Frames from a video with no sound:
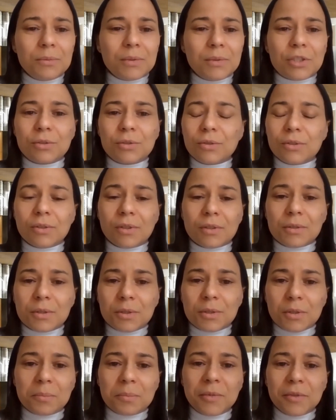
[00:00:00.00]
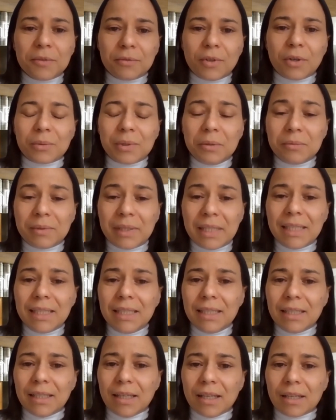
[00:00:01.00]
We should not stop before we
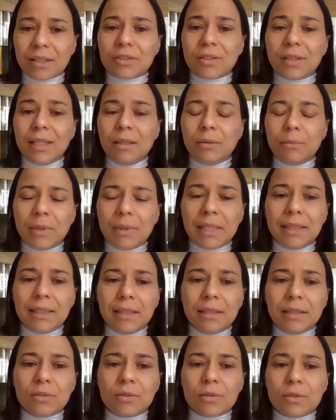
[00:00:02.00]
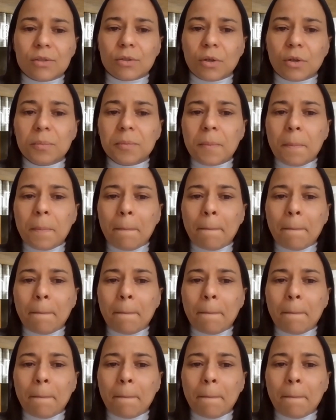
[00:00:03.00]
really need to stop.